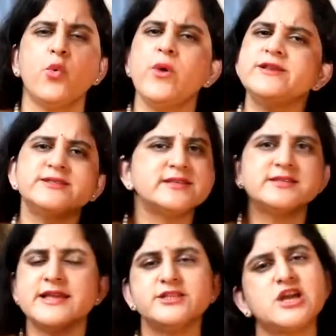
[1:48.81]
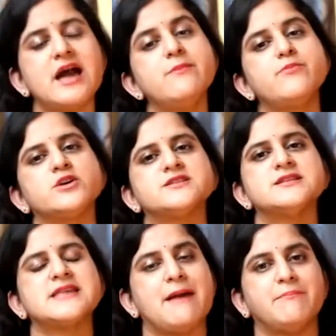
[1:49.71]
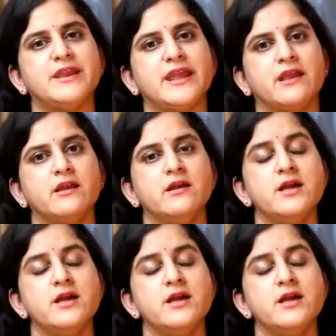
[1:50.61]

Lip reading: Where is this entire process happening?